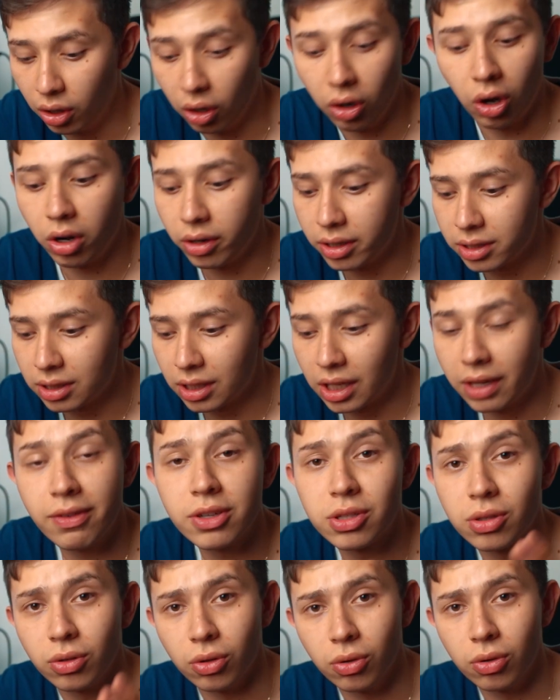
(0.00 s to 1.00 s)
No, honestly, if
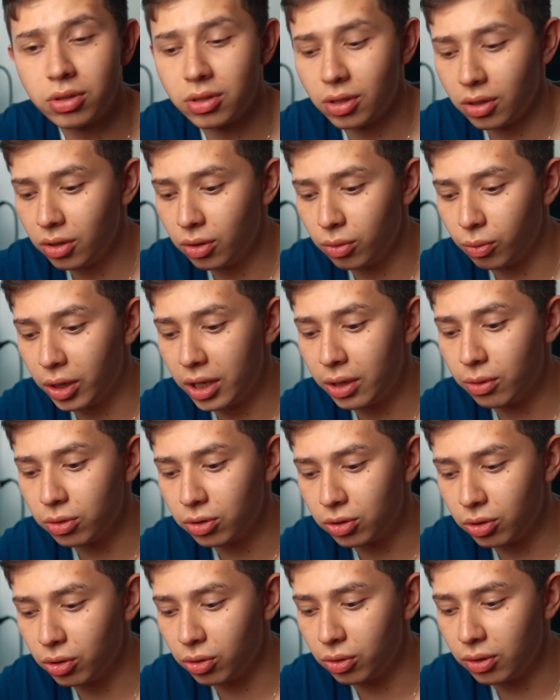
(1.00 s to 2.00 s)
it's on auto, what it will
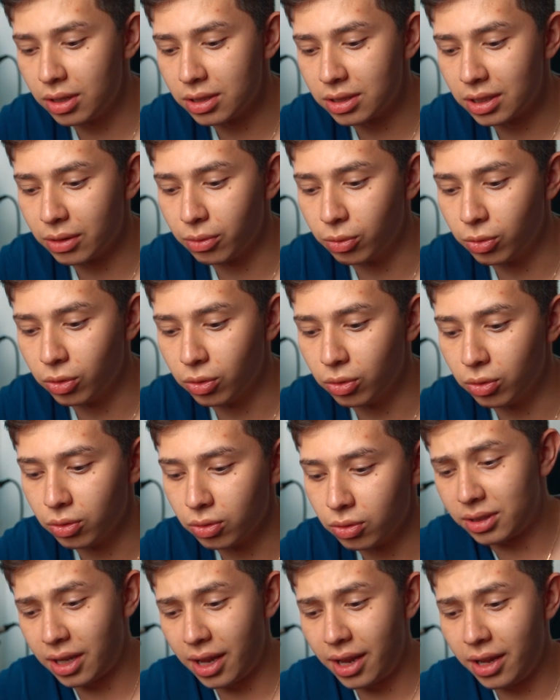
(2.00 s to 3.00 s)
do is it
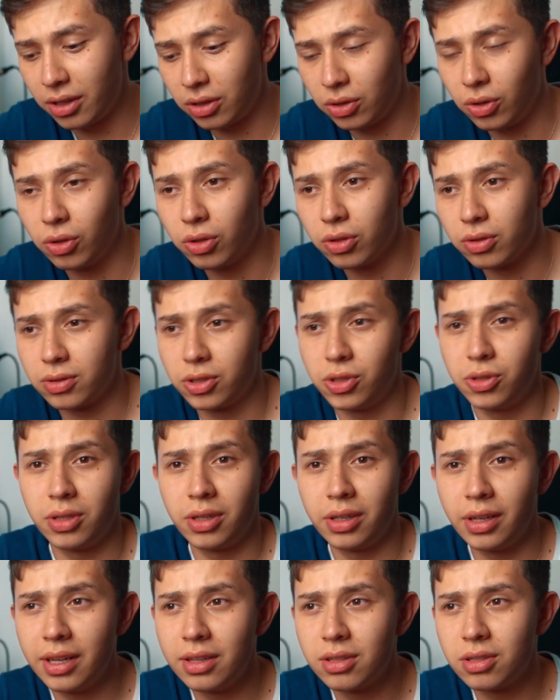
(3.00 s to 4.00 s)
will say you're
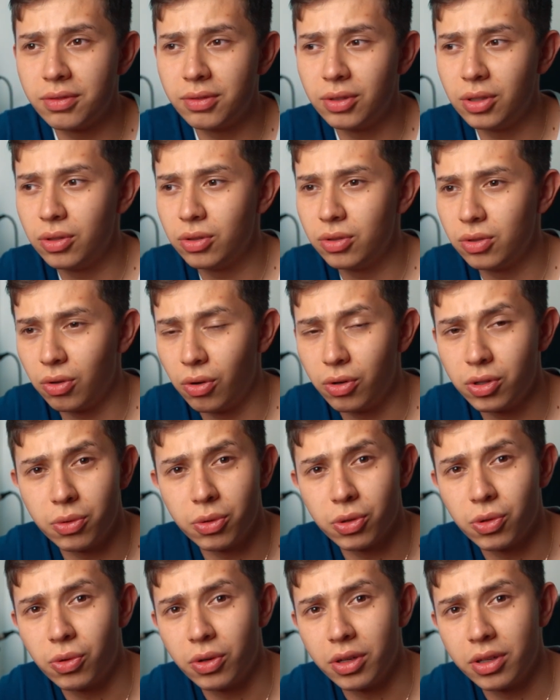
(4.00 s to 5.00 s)
shooting an interview or you're
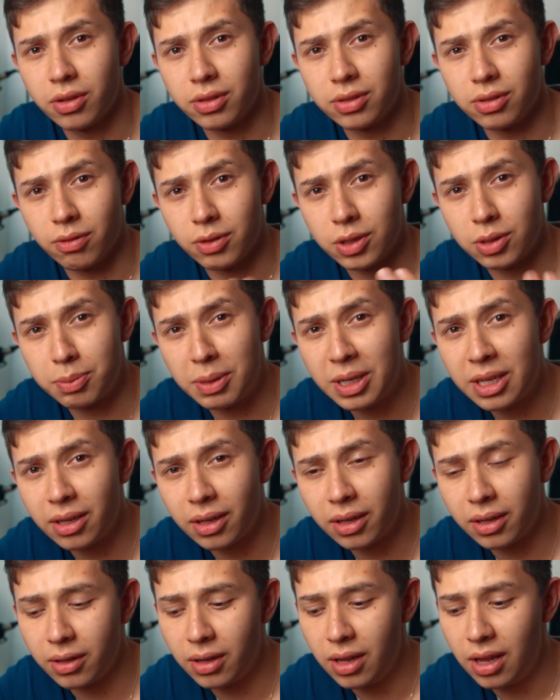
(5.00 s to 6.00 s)
recording yourself
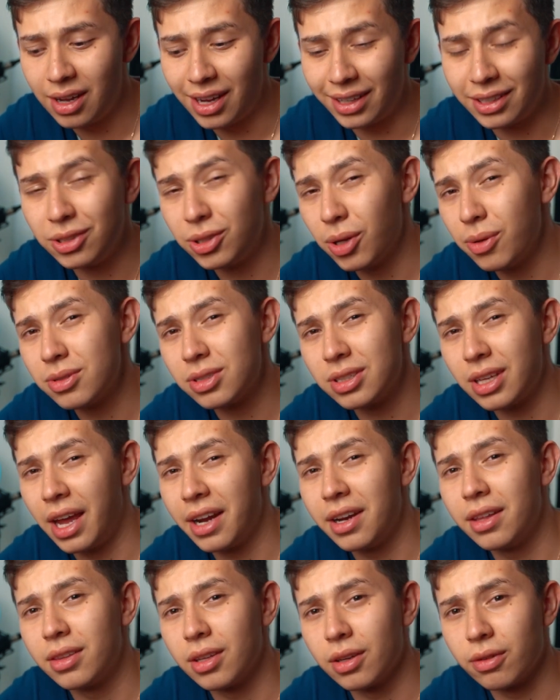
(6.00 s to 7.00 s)
speaking and you don't say
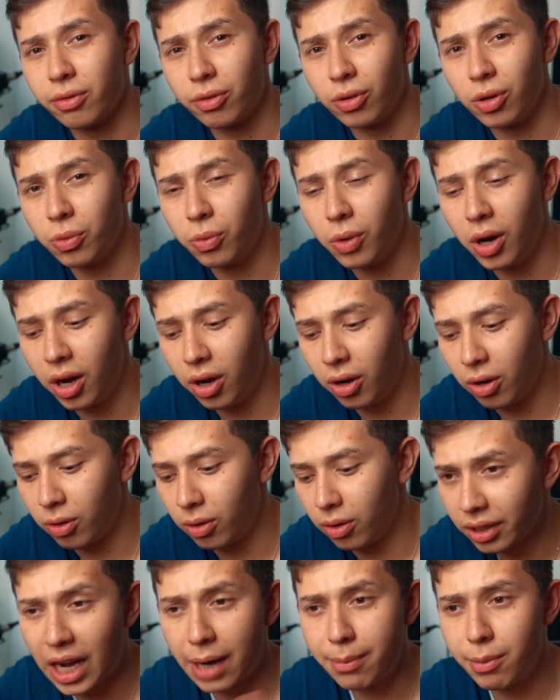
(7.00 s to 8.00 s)
anything for a
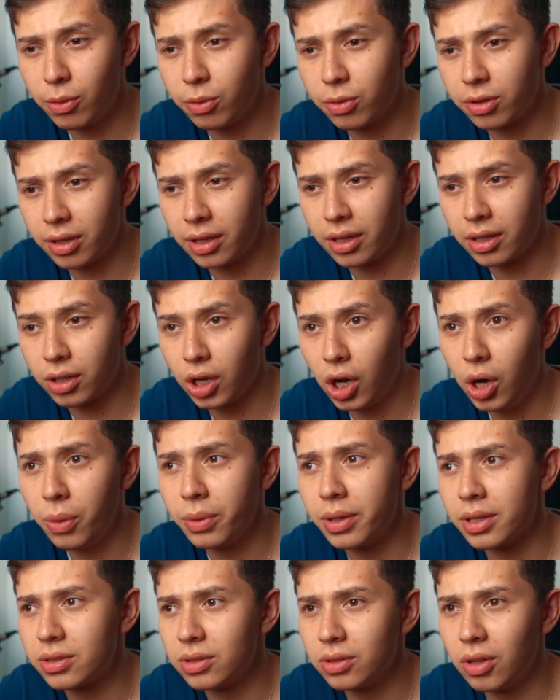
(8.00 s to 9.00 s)
while. The camera will think, oh,
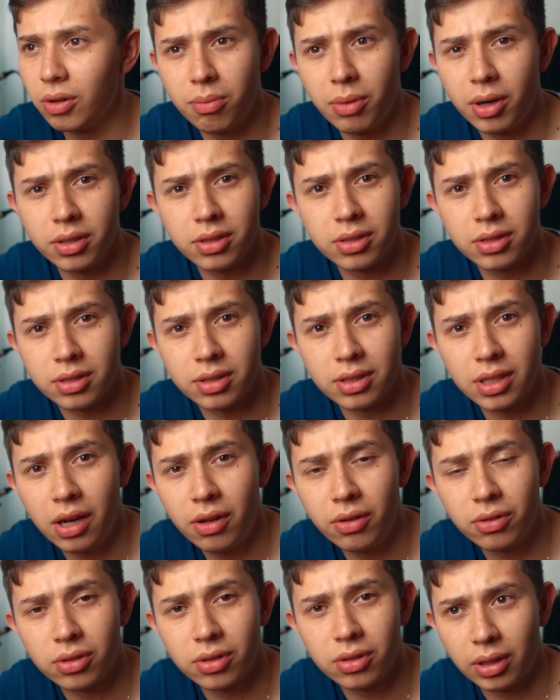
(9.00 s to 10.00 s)
there's not much
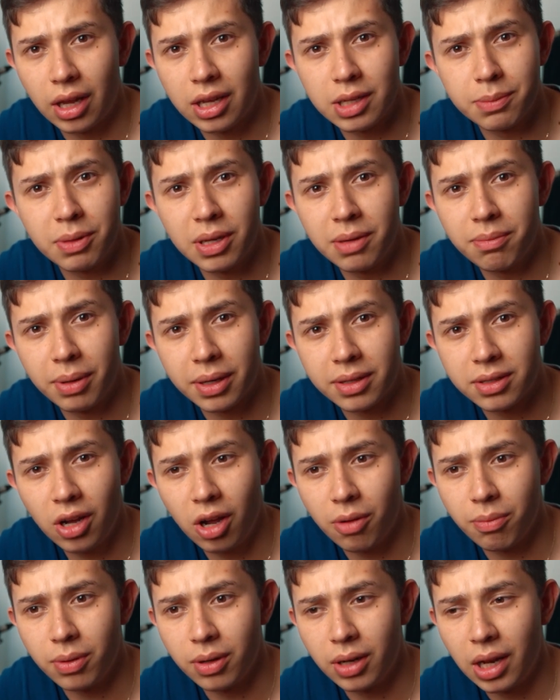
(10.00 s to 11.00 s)
sound that is being picked up.